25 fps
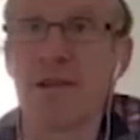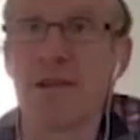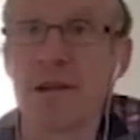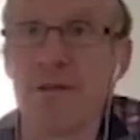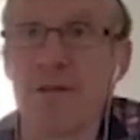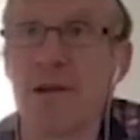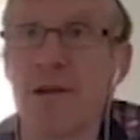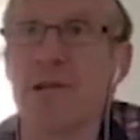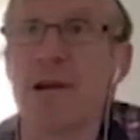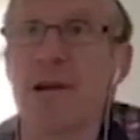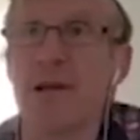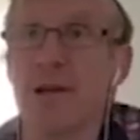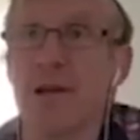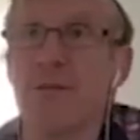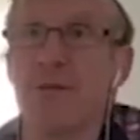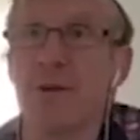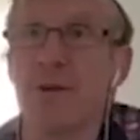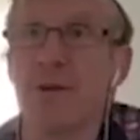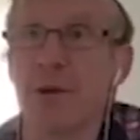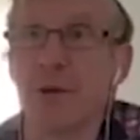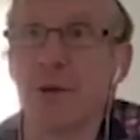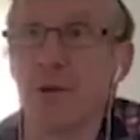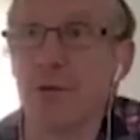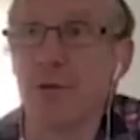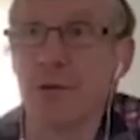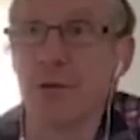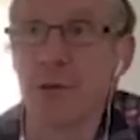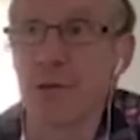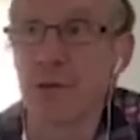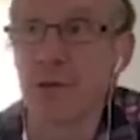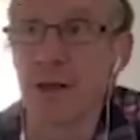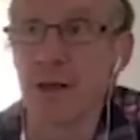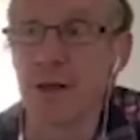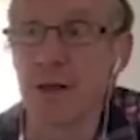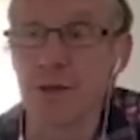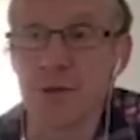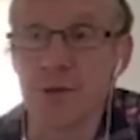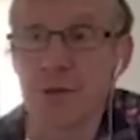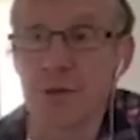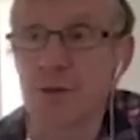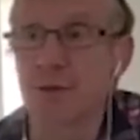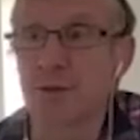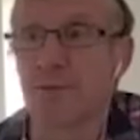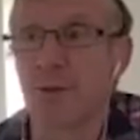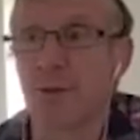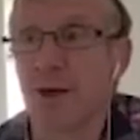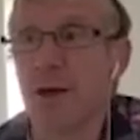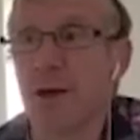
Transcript: very difficult for things.